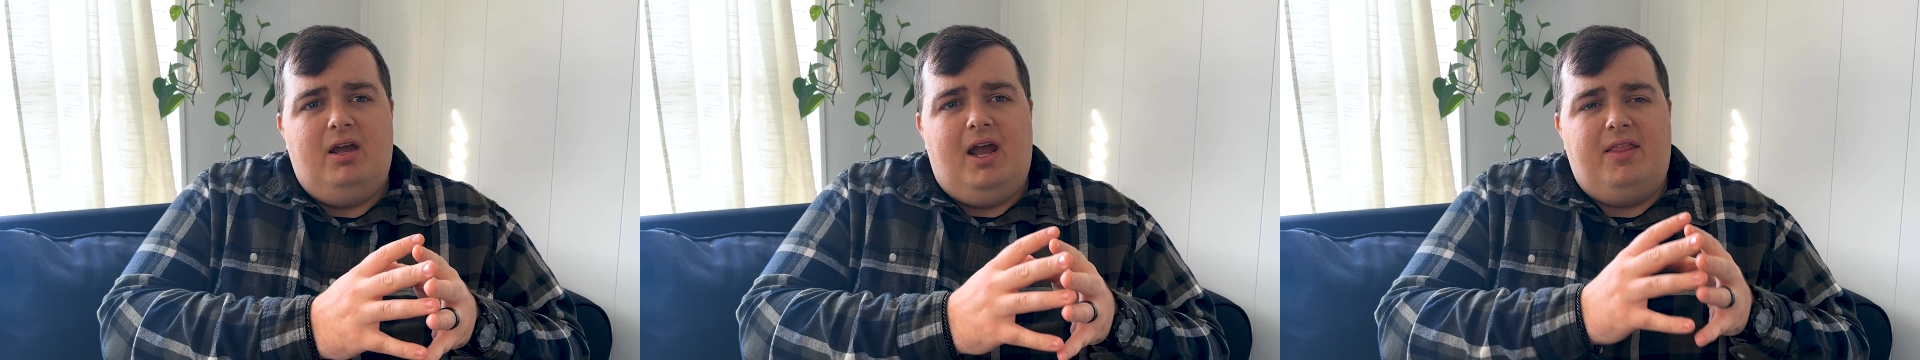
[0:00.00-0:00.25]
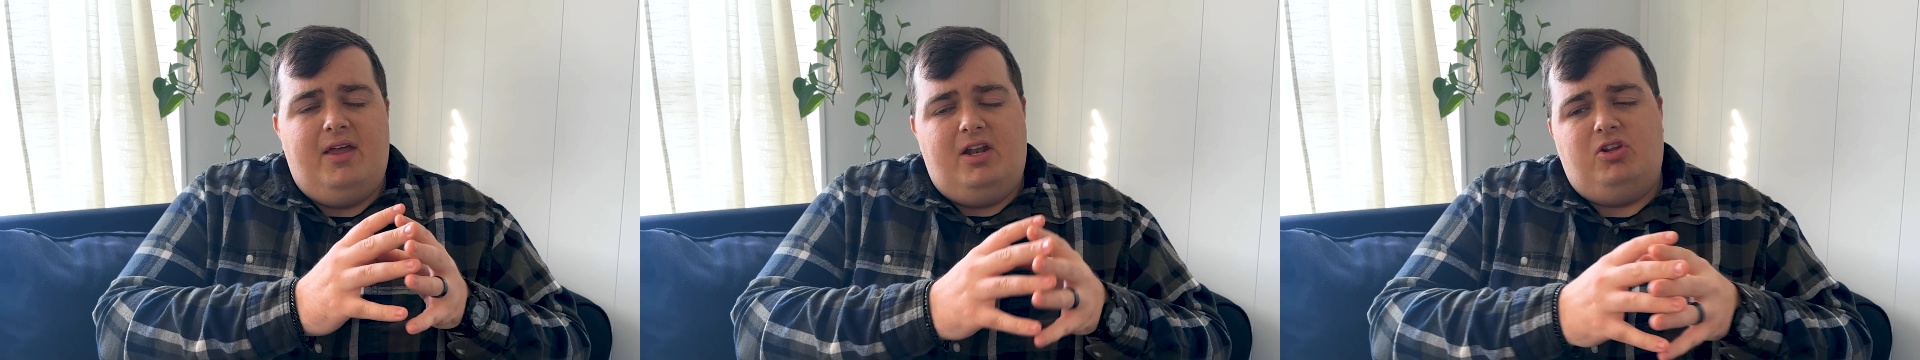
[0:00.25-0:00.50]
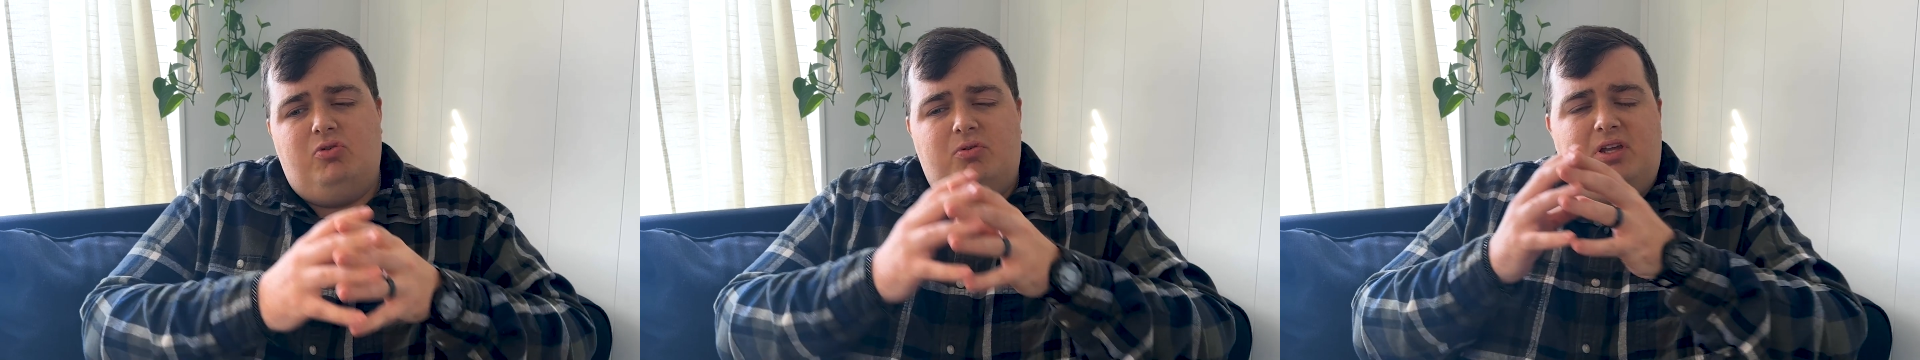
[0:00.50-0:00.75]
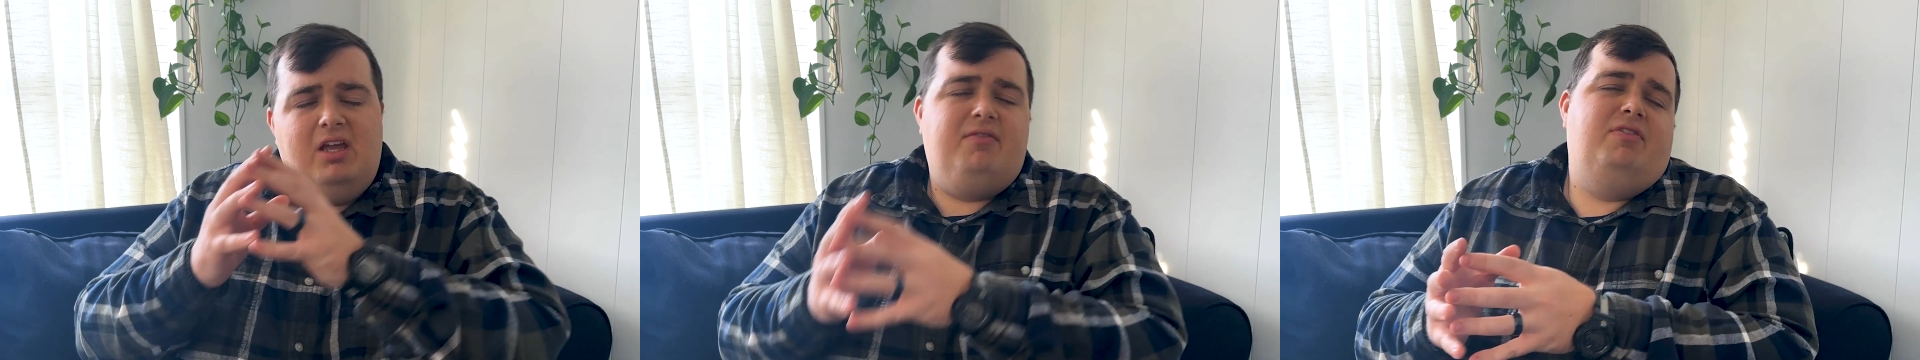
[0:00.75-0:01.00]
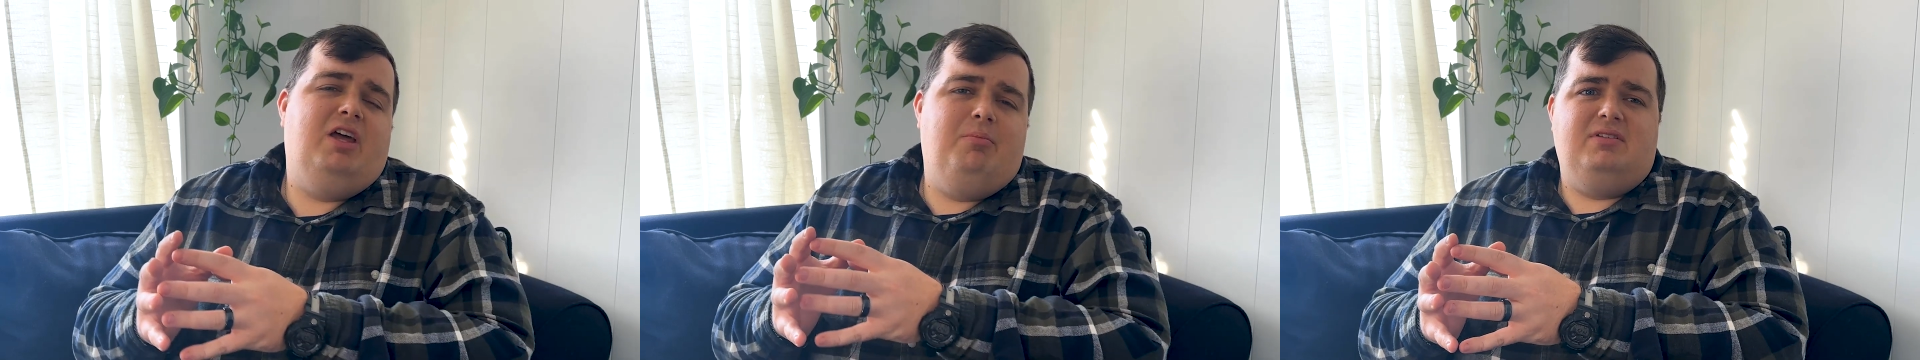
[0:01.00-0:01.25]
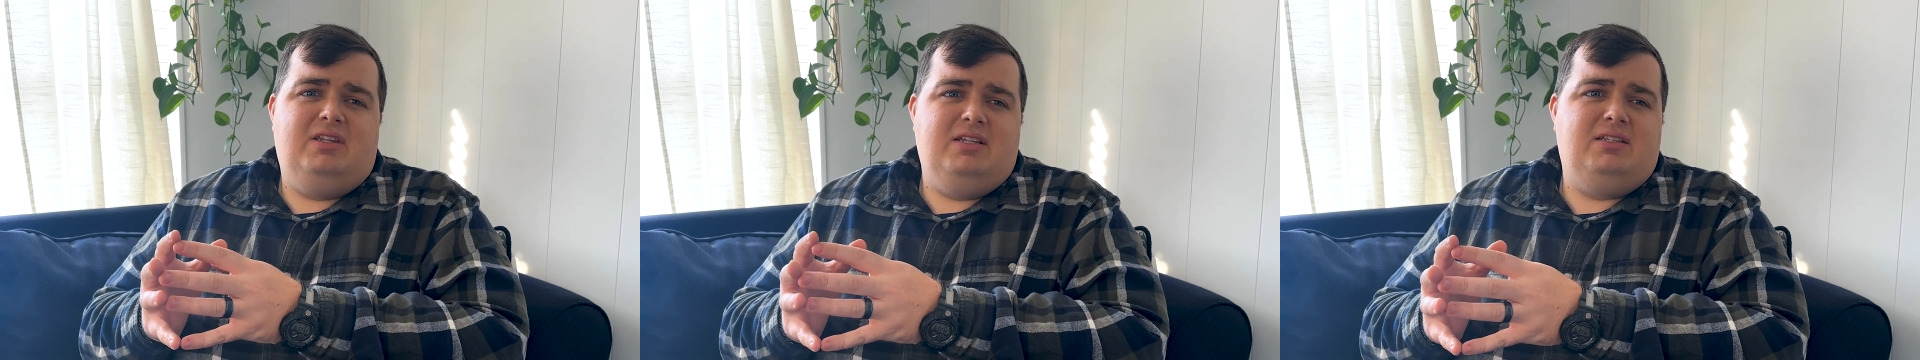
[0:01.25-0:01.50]
and then you give
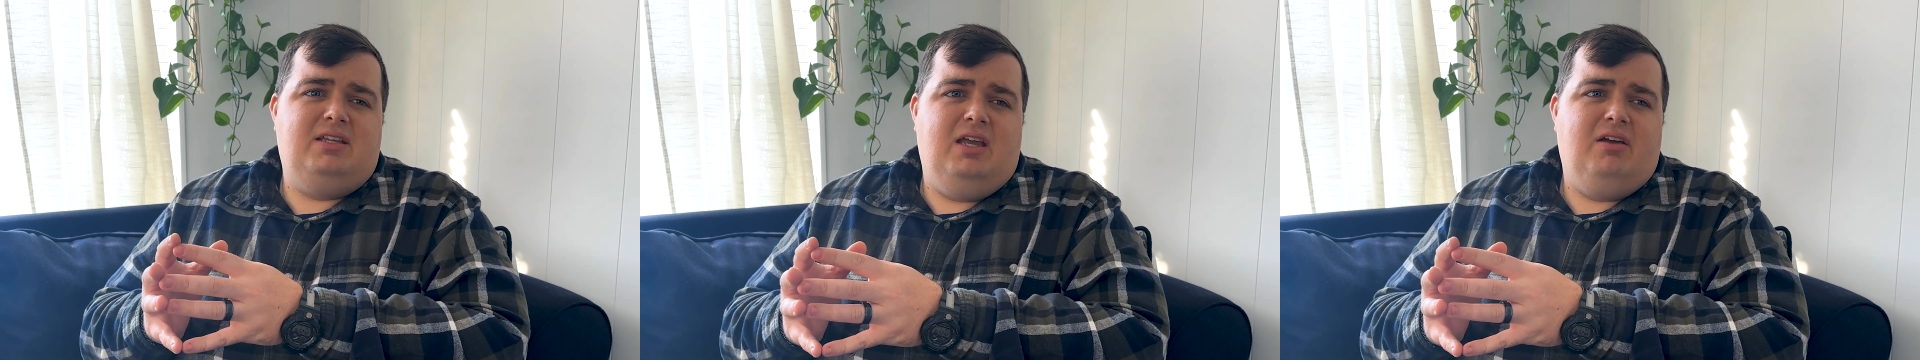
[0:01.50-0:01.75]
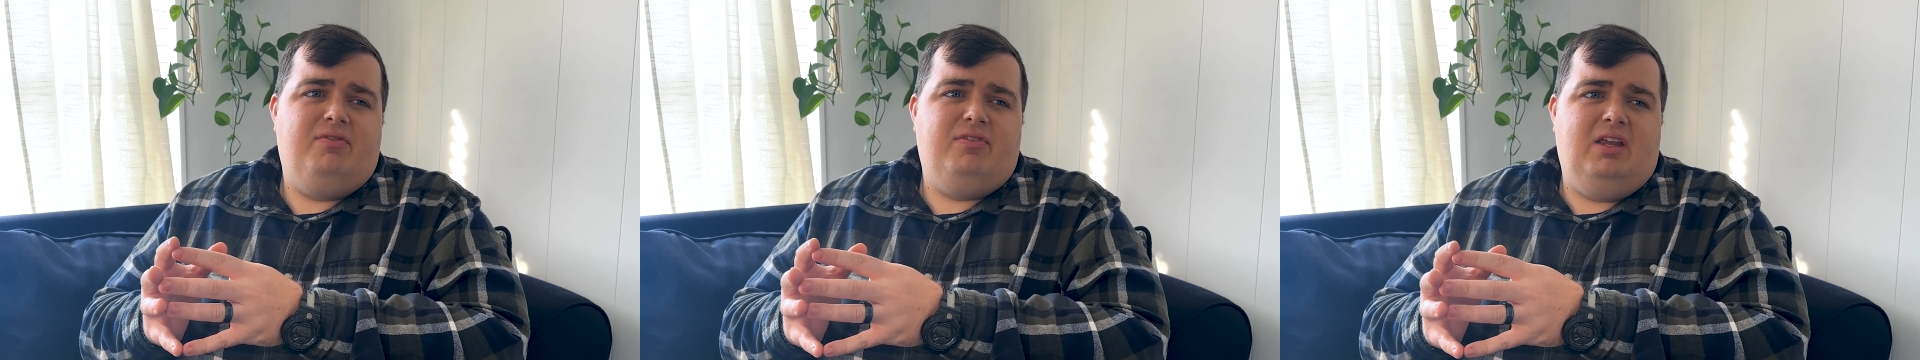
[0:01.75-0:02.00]
them this gift.